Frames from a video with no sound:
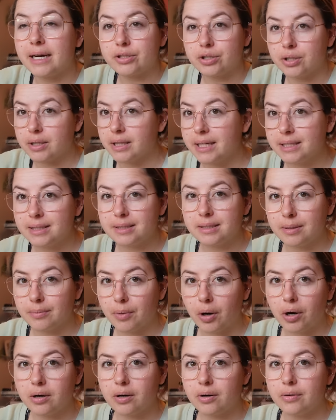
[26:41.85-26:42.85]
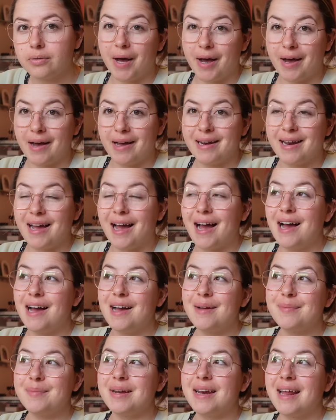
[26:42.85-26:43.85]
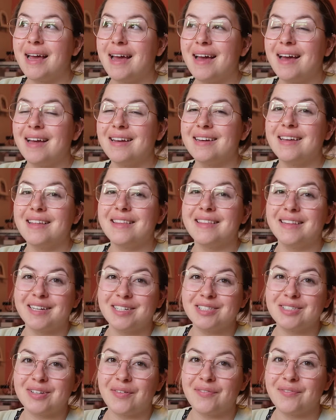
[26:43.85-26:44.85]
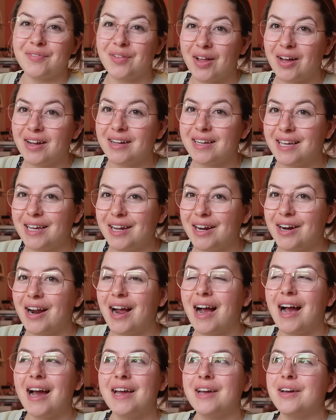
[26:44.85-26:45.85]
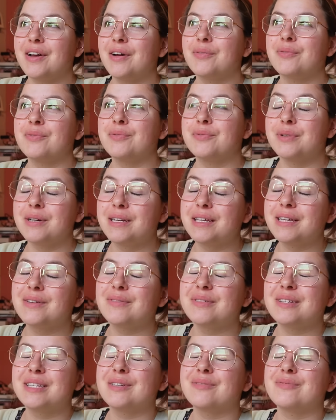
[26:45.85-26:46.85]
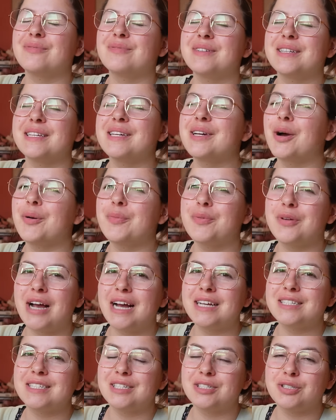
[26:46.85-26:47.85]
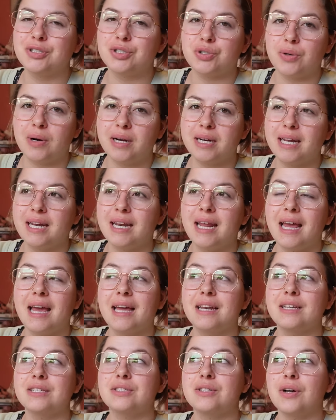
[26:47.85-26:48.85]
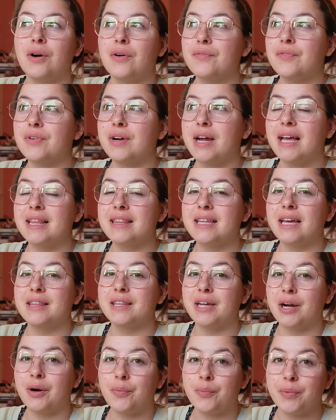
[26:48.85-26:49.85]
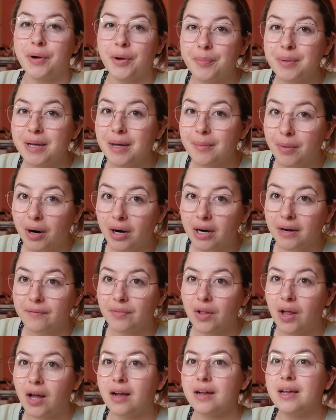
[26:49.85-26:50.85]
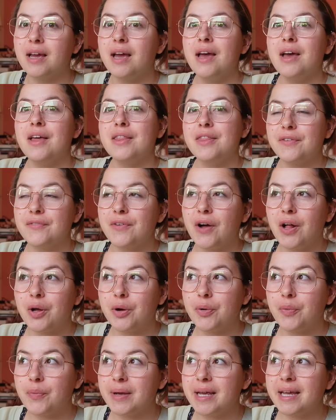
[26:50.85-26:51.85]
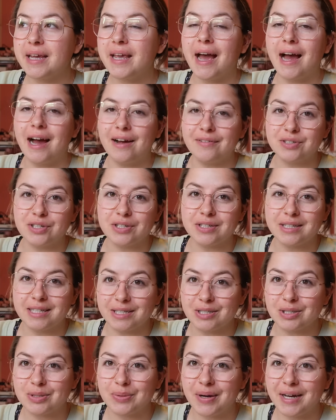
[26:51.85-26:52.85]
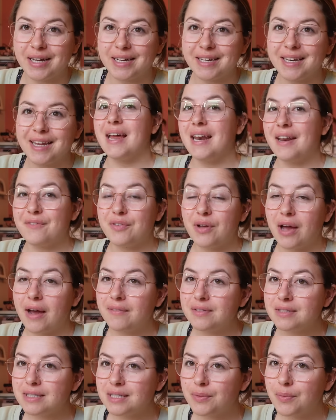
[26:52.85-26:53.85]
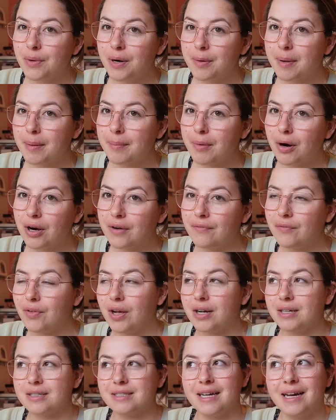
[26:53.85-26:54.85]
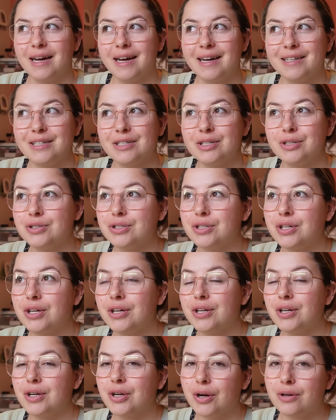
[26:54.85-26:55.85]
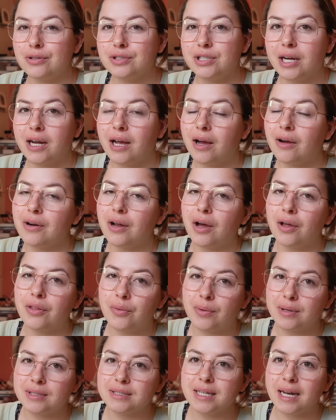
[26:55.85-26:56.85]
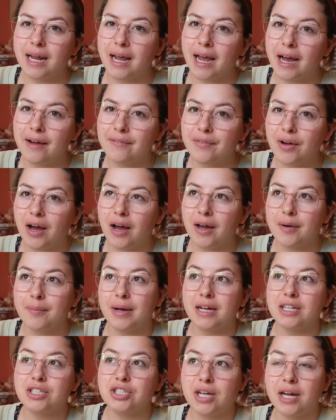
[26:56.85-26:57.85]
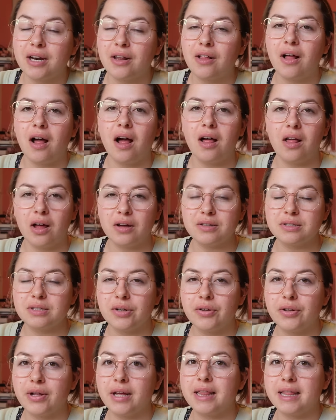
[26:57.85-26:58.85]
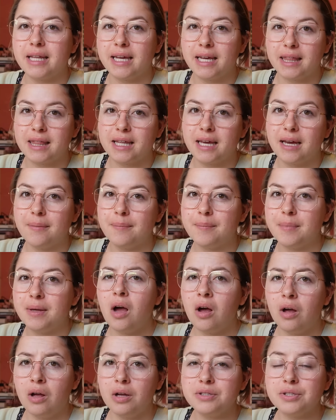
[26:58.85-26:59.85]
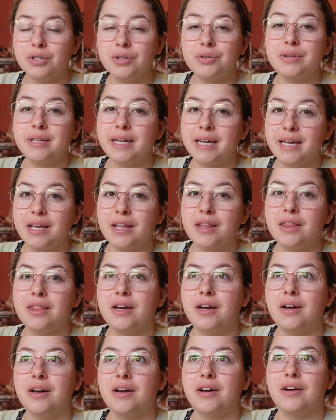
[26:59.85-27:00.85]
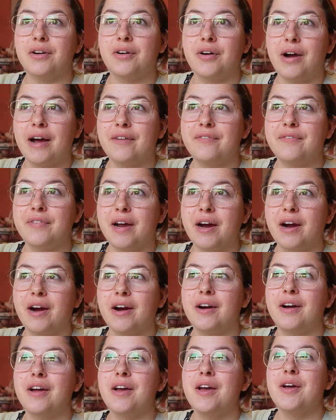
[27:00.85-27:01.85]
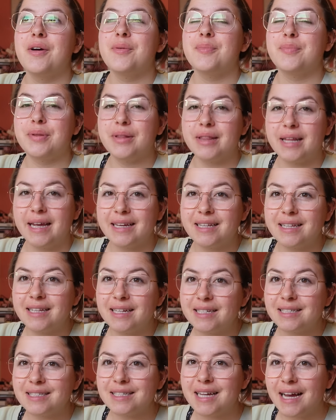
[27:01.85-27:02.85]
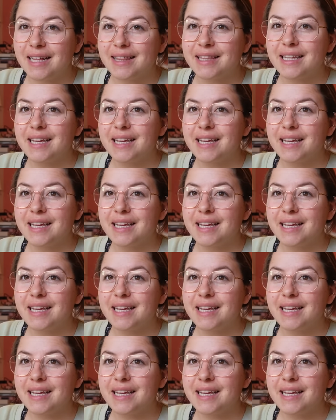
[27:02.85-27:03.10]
extra things tomorrow. But I'm gonna end this vlog here. I really, really, really hope you guys enjoyed it and don't forget that there will be a market vlog the following week after this one. And if you haven't seen one of my market vlogs yet, you should go check out all the ones that I have on my channel. I'll also link them. I'll also link the craft fair playlist at